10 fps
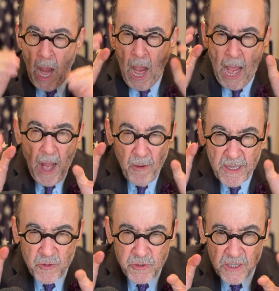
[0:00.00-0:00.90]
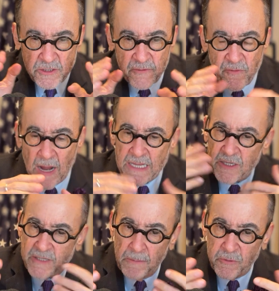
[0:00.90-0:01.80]
how do you justify
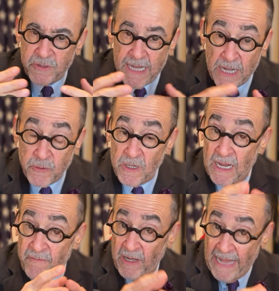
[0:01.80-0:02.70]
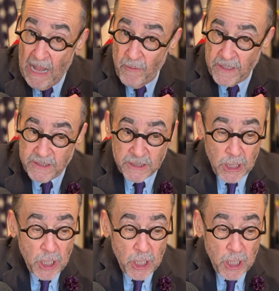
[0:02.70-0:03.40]
this double standard of allowance?